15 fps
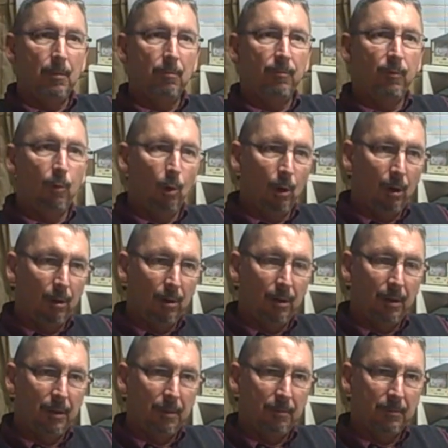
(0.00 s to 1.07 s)
For
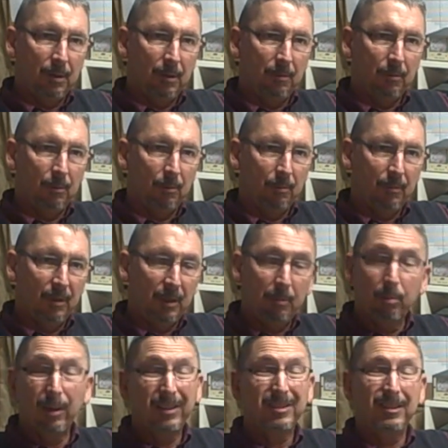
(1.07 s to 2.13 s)
the
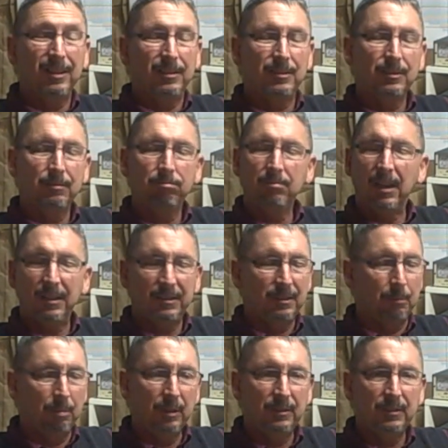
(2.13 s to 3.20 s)
precedence, I
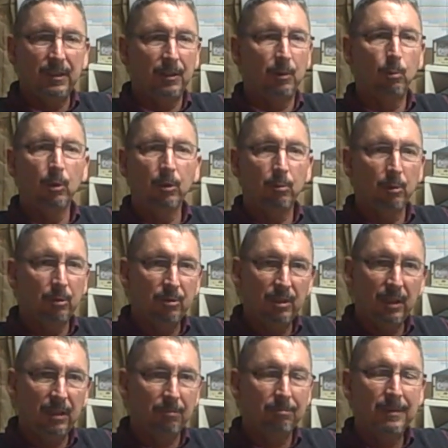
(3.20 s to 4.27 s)
simply said the word
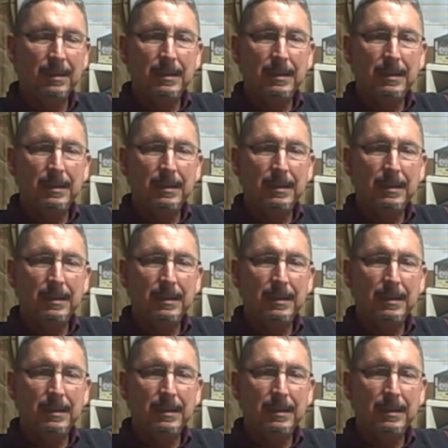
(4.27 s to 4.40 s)
routine.